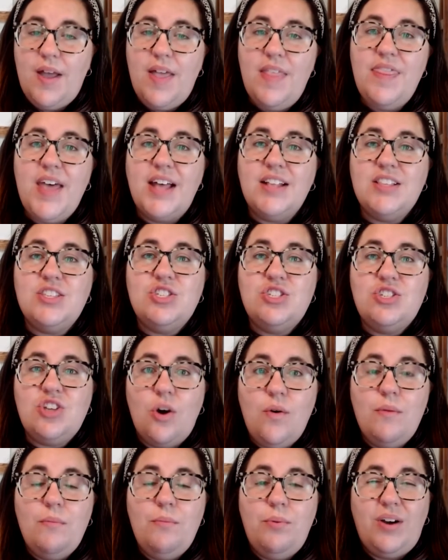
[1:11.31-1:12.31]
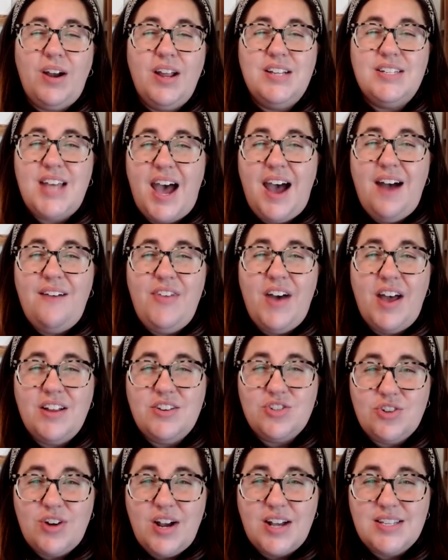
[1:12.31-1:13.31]
And that's so important to have that
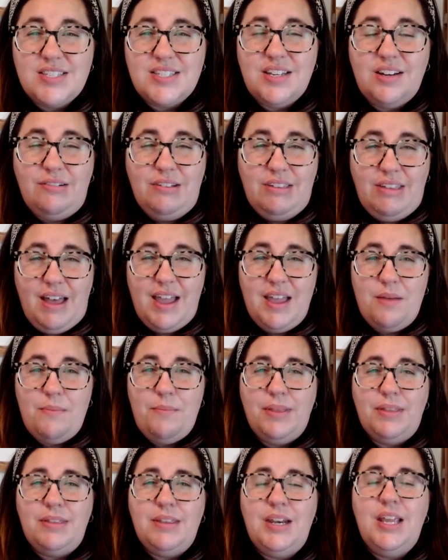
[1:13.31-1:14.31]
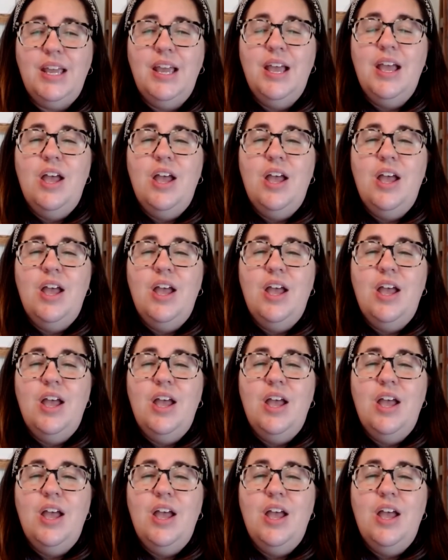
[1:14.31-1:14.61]
trust and reliability